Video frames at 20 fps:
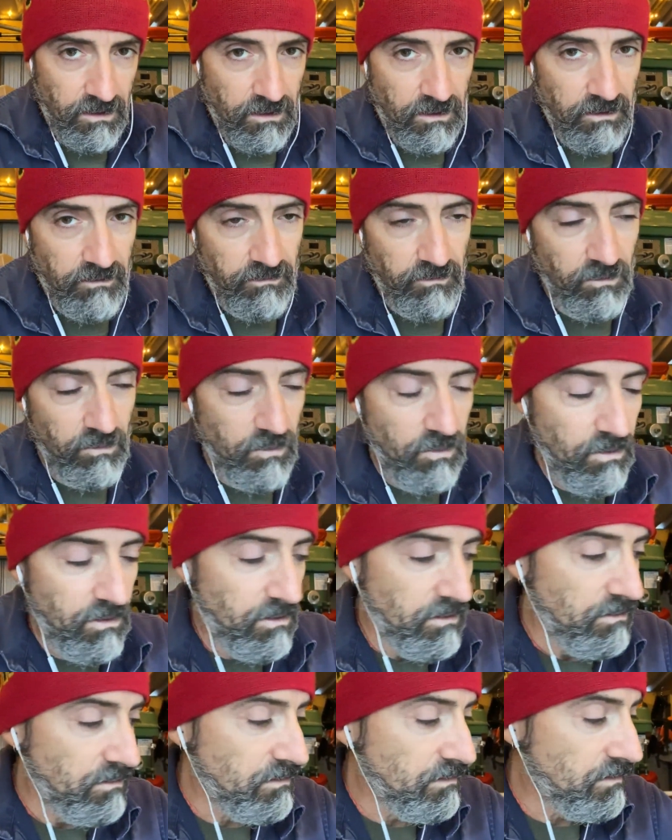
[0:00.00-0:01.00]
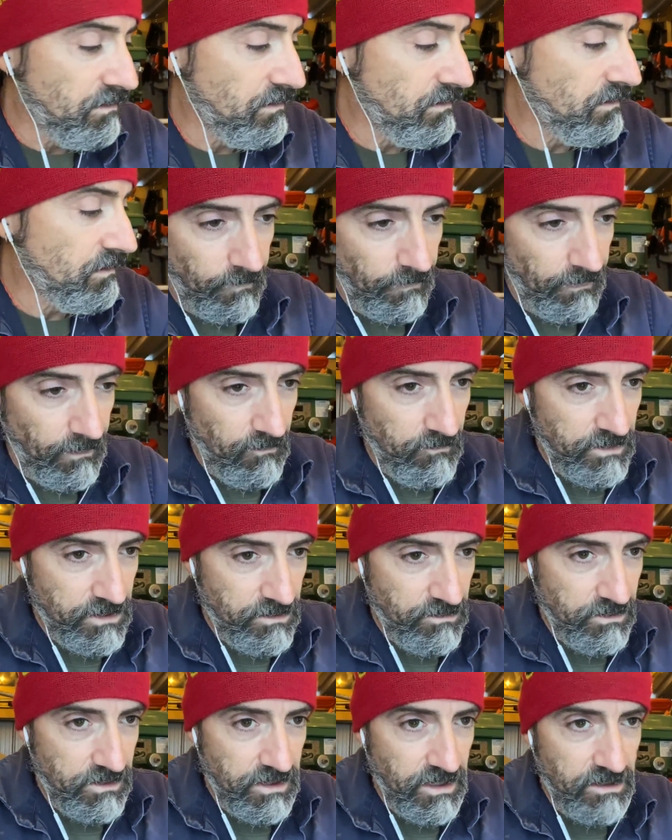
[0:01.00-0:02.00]
of the wall, which
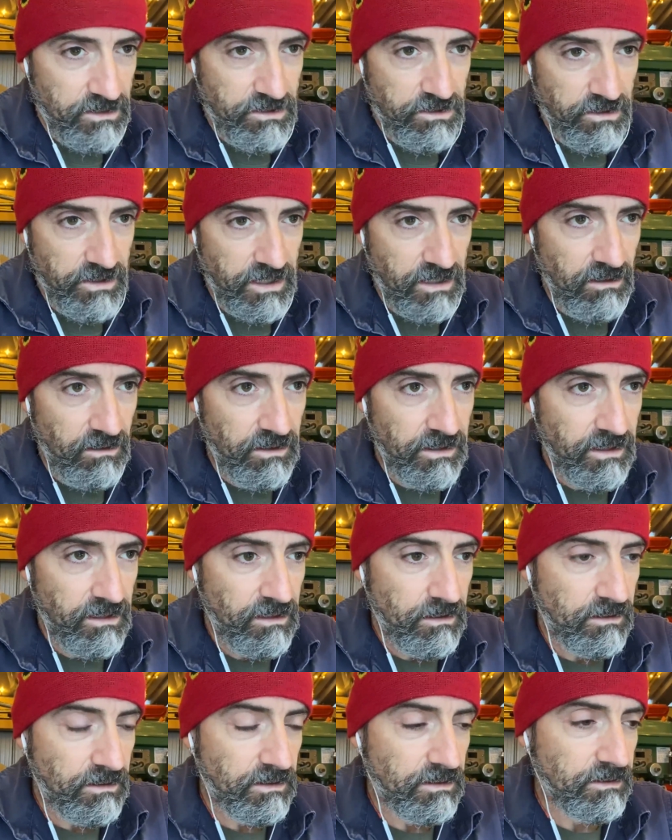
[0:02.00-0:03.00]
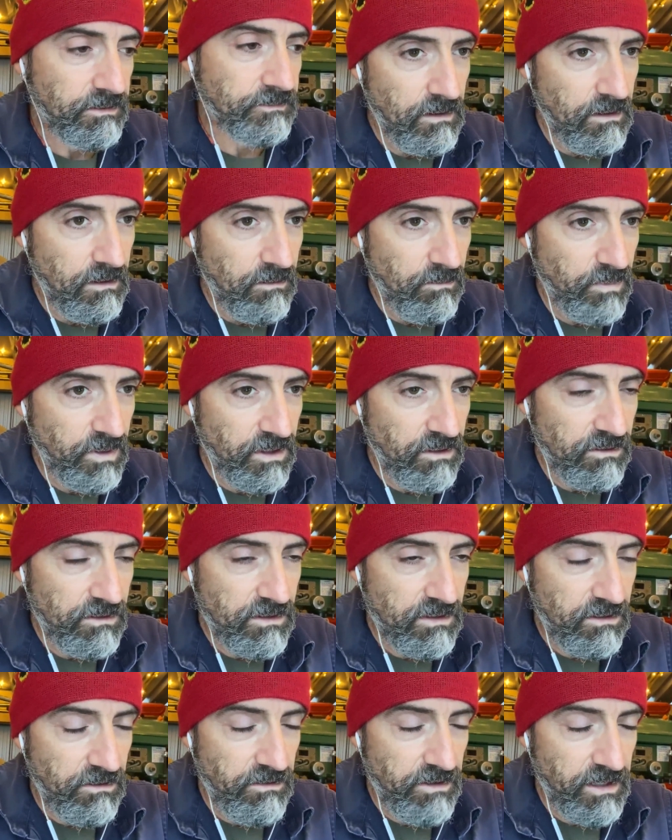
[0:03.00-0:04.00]
was that string line, because
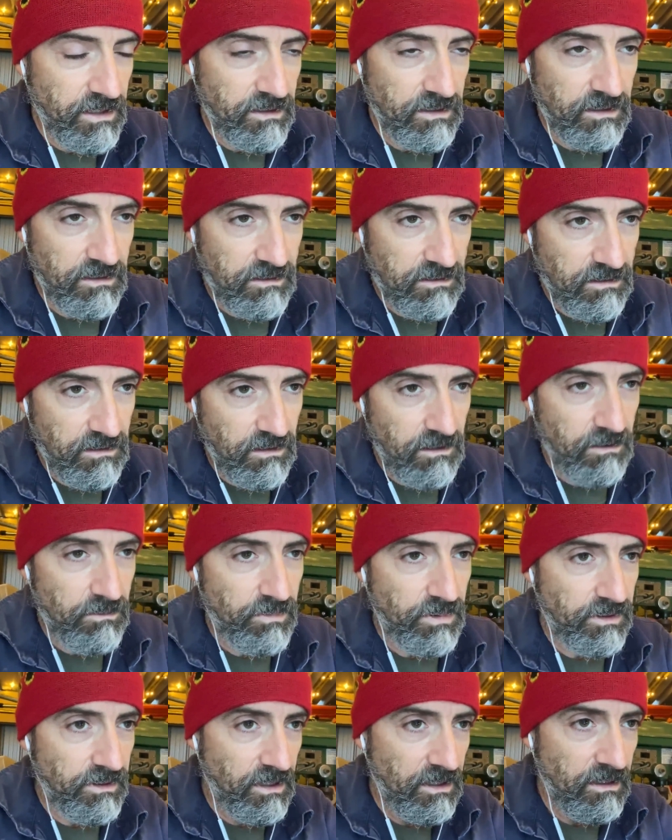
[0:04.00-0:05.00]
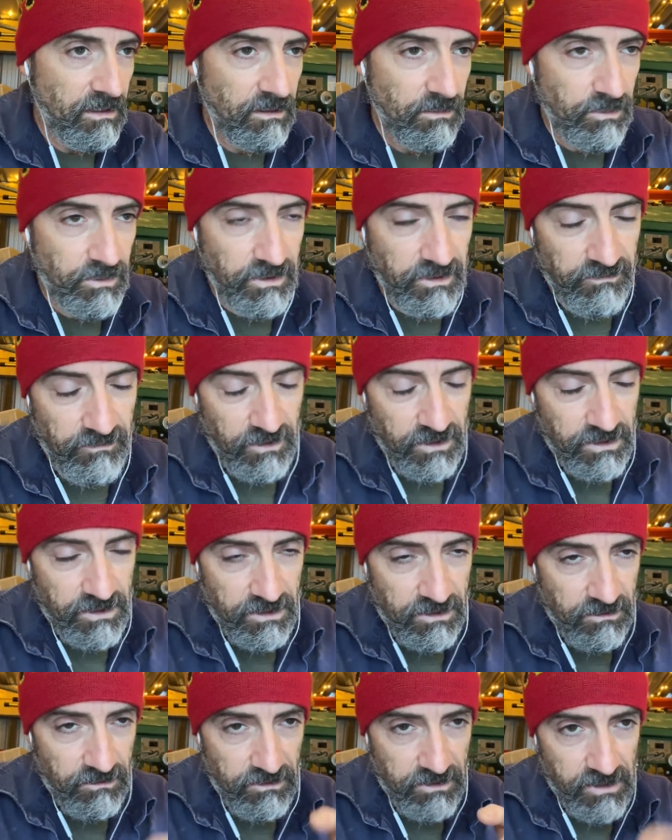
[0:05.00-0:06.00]
the ground does slope up, and if I just
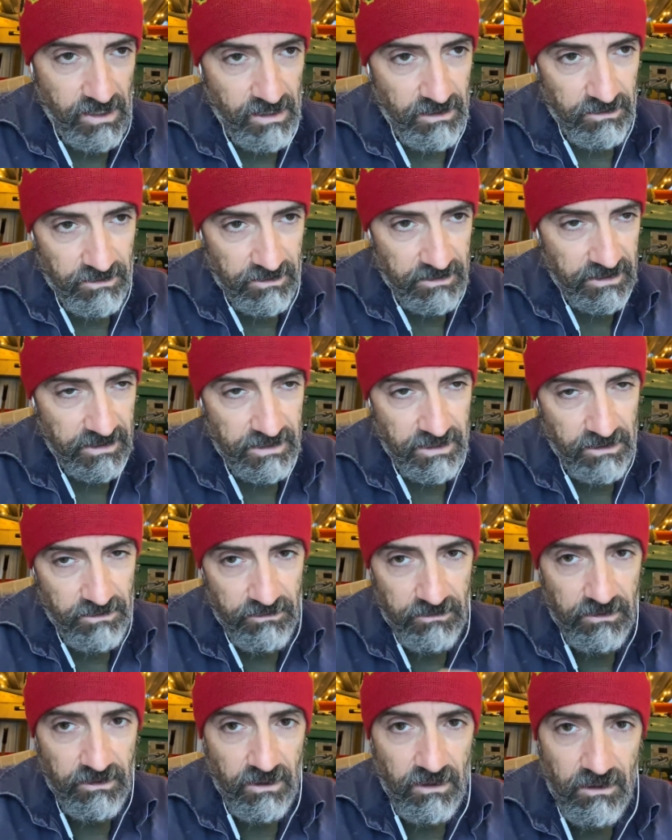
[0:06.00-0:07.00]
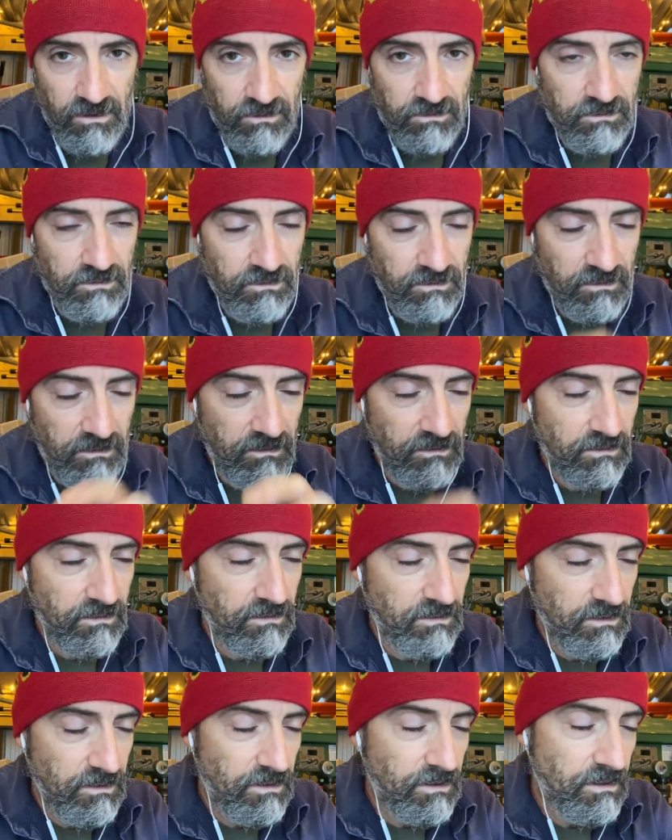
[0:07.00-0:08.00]
sort of dug a 600 hole,
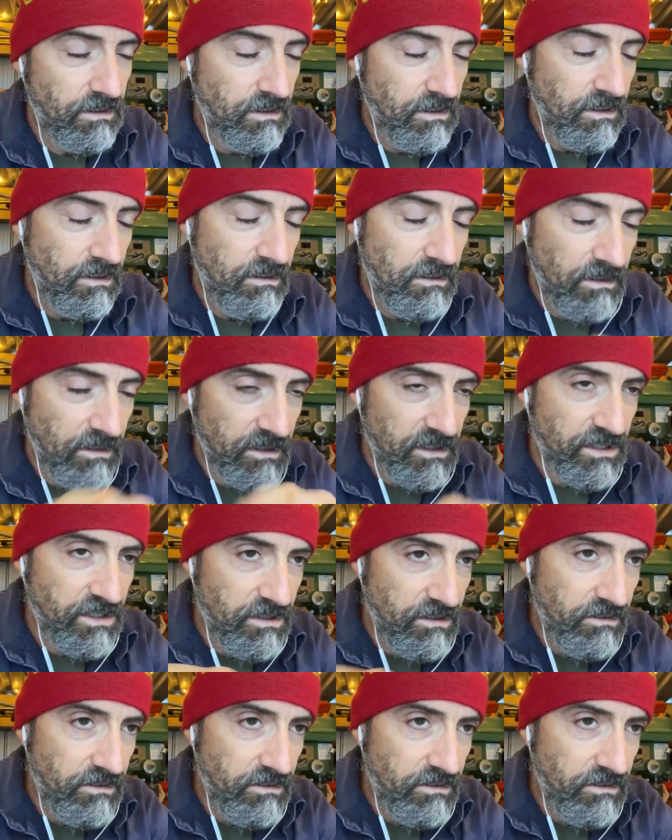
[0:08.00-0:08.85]
it'd